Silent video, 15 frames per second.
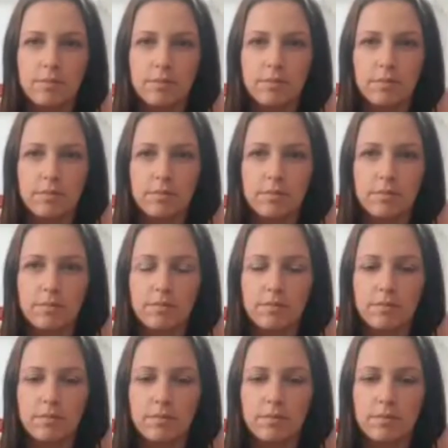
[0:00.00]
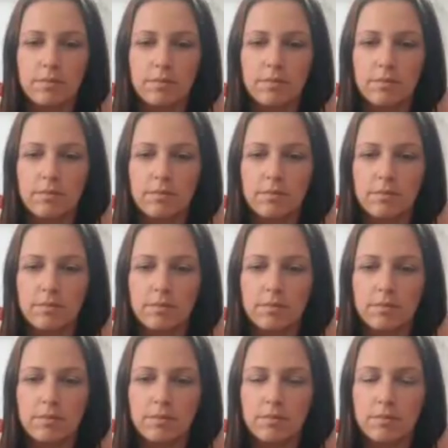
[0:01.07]

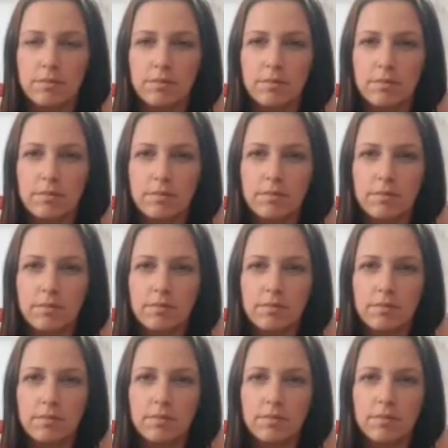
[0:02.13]
This person isn't speaking.